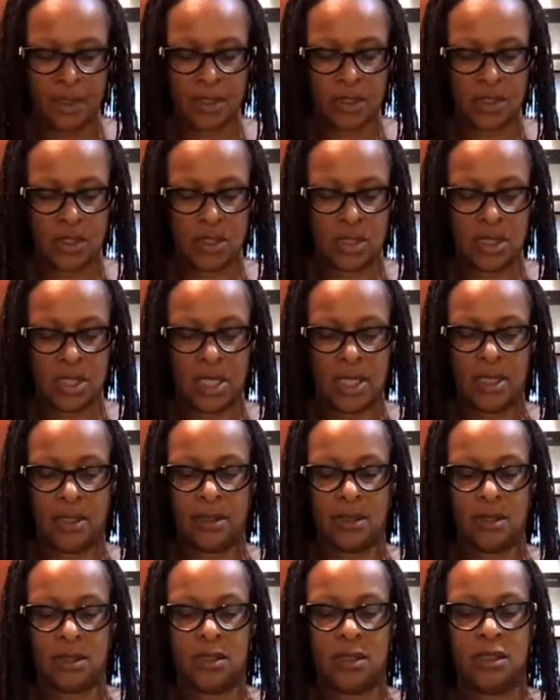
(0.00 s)
this is it.
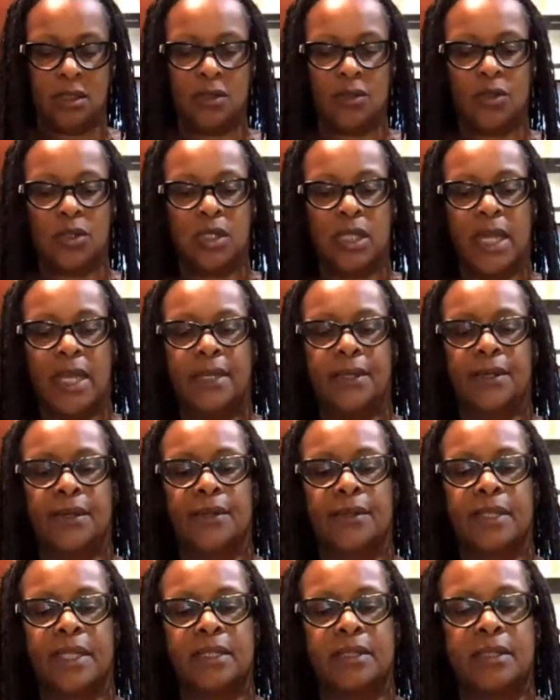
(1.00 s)
This is your slider.
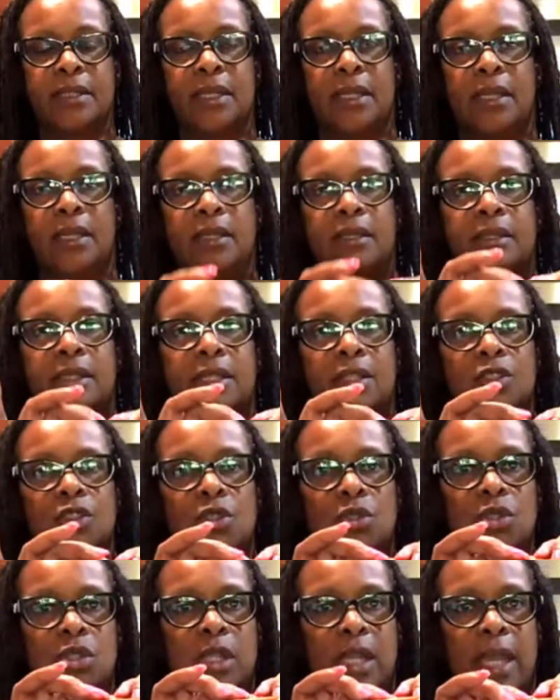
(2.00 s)
That's it.
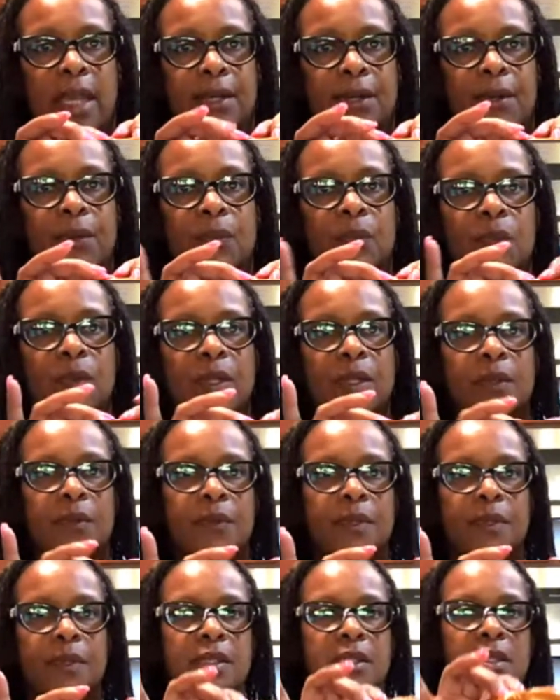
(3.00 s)
There's your slider. Really,
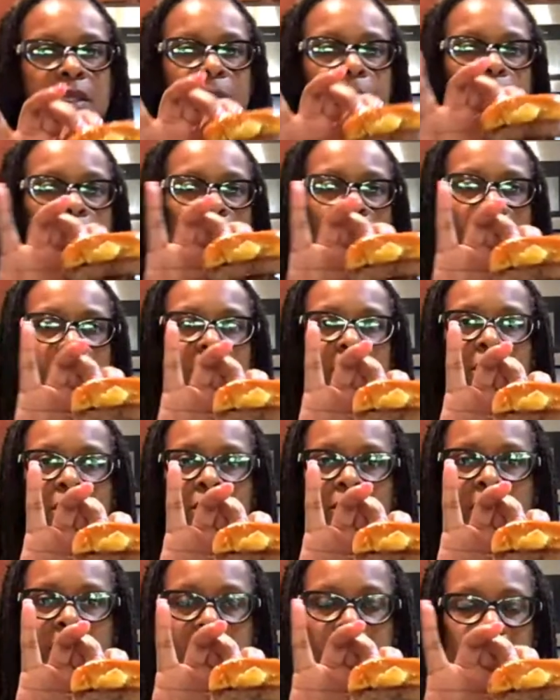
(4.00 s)
really simple. You
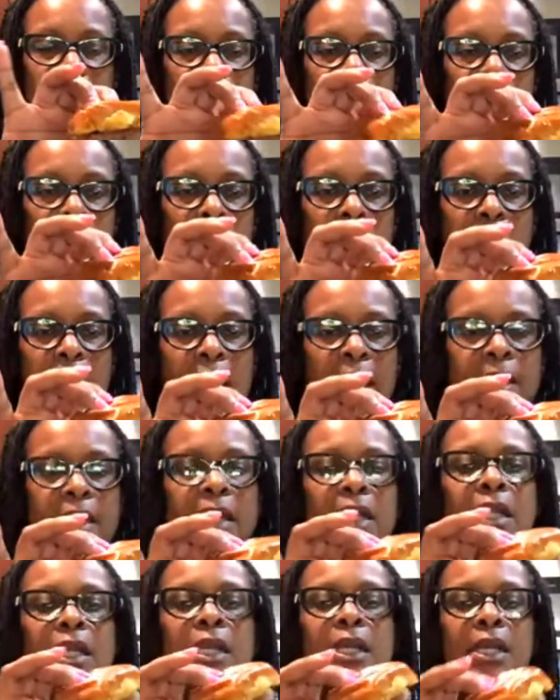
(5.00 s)
don't need to do a lot.
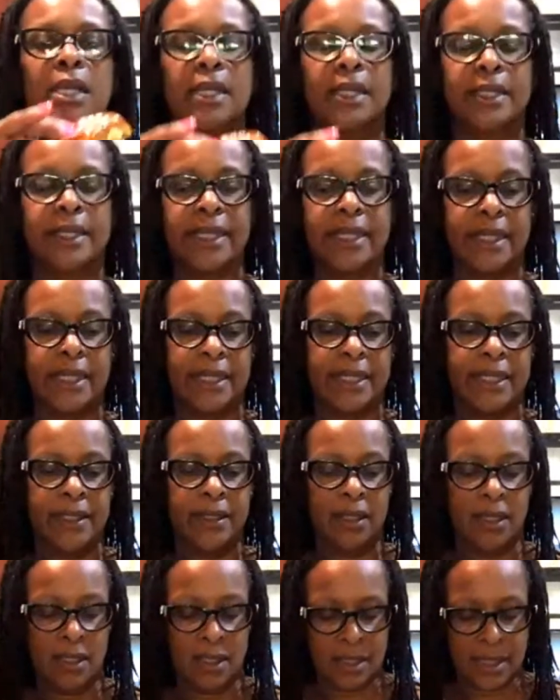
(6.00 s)

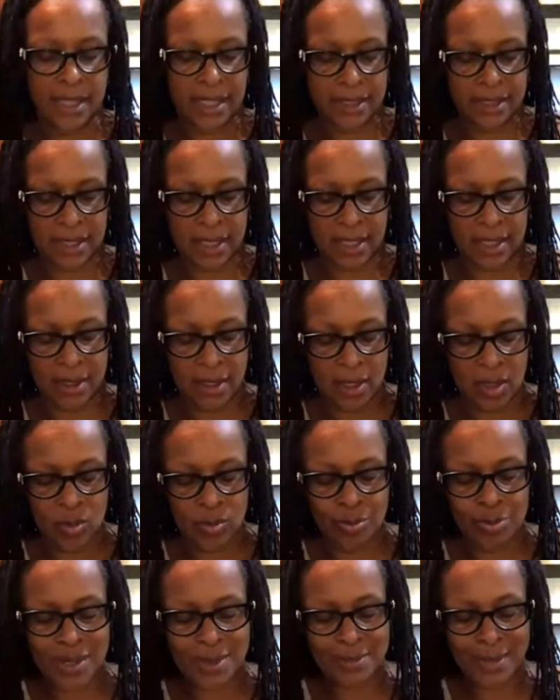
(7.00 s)
Again, KJ,
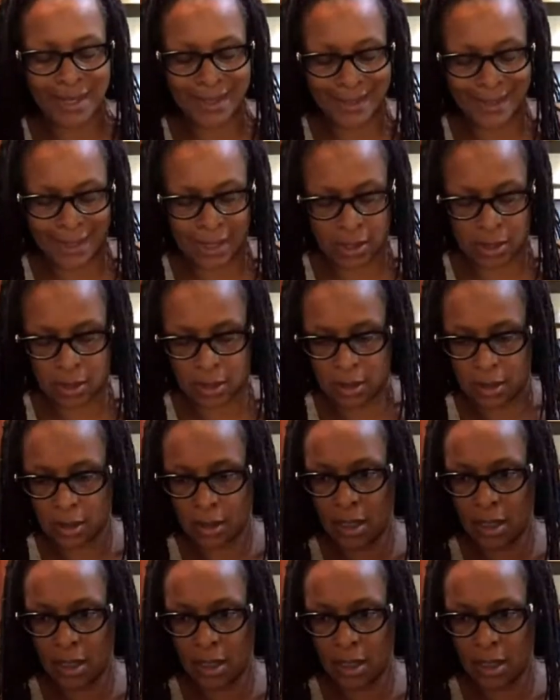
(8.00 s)
be my guest.